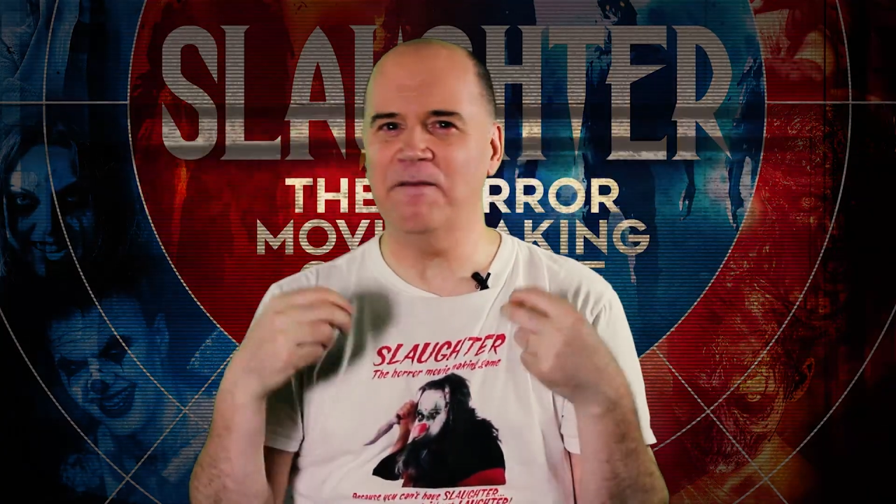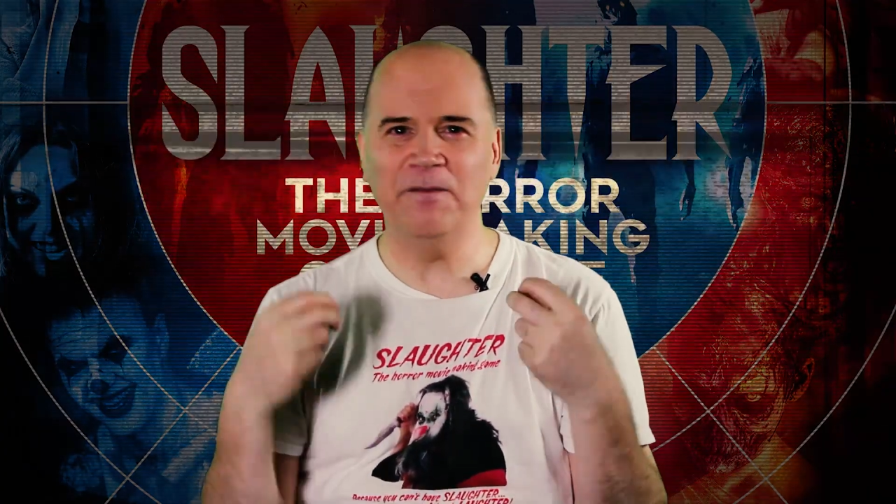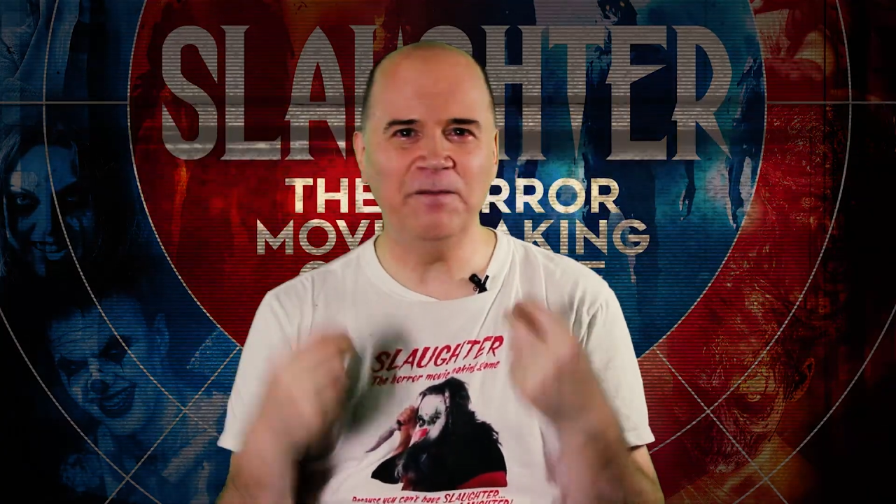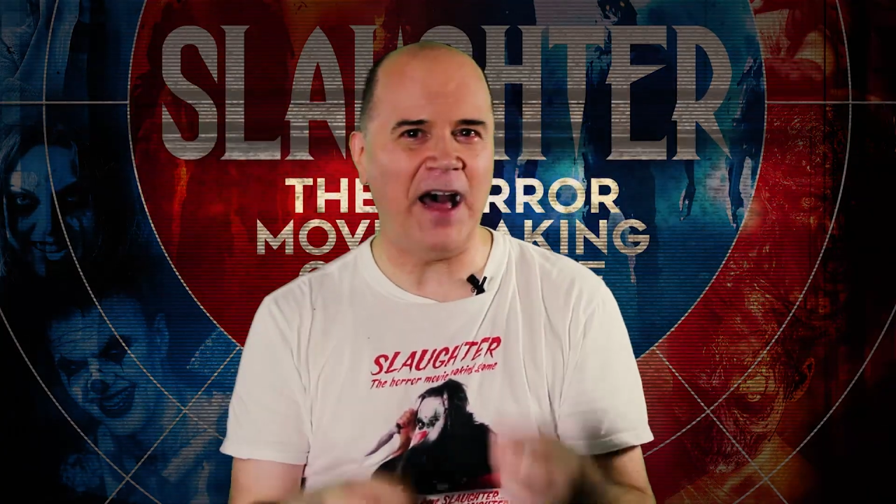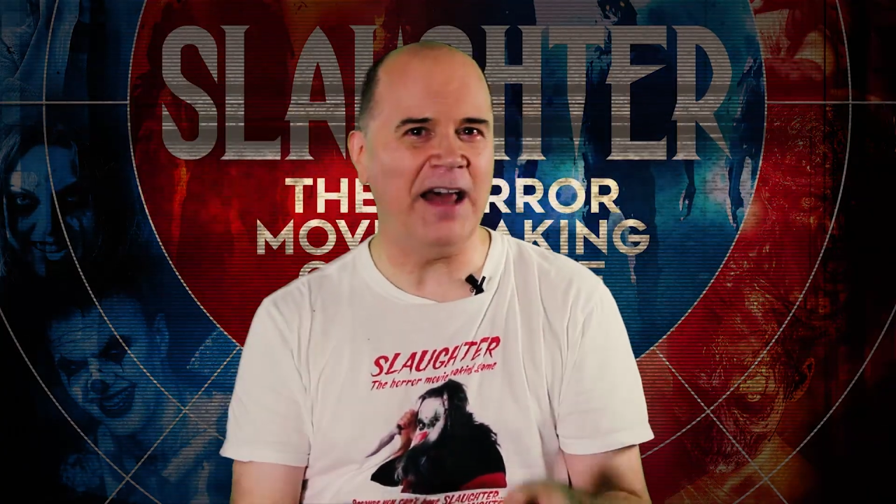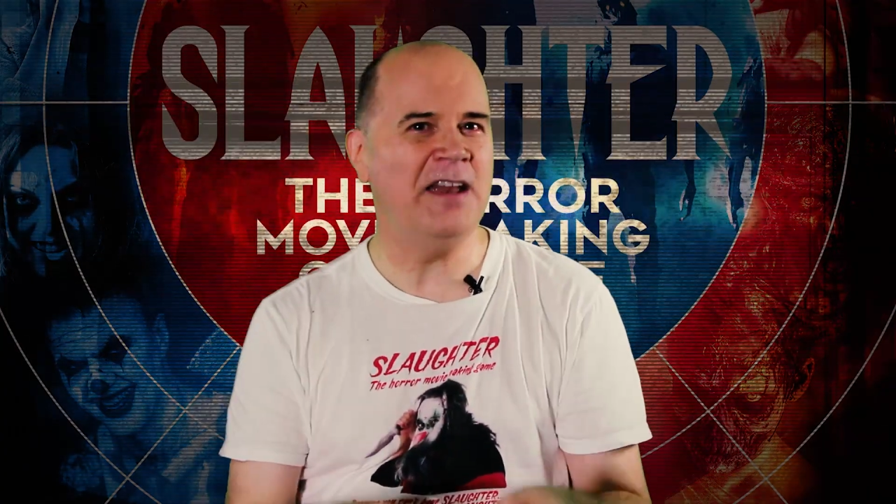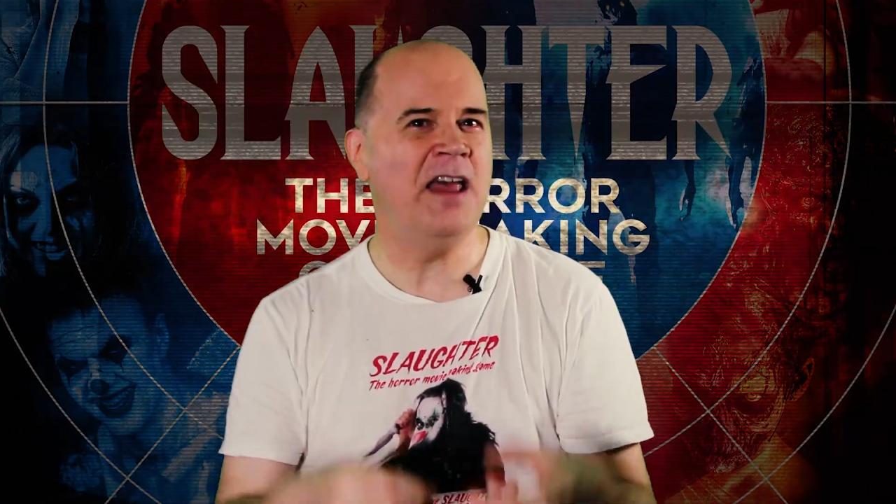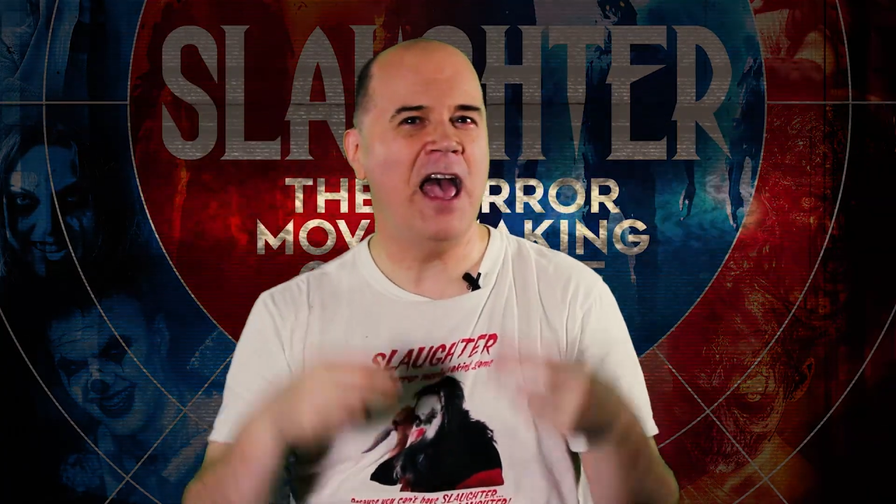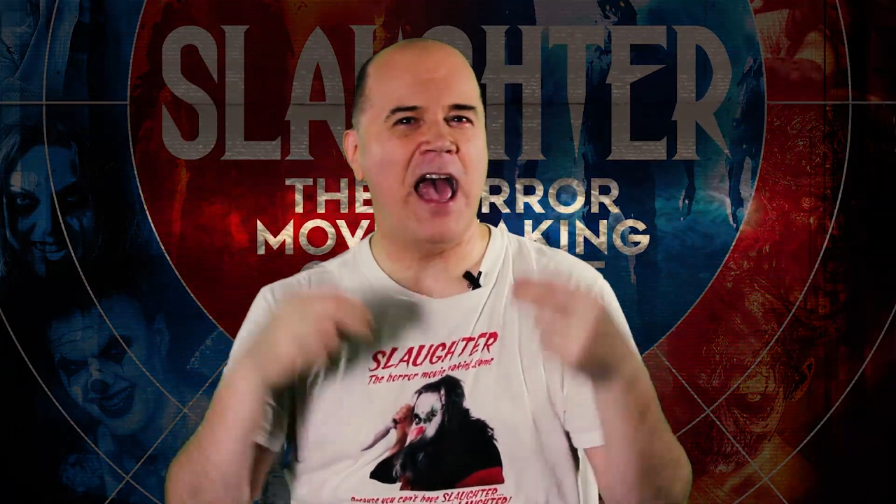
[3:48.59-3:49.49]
fun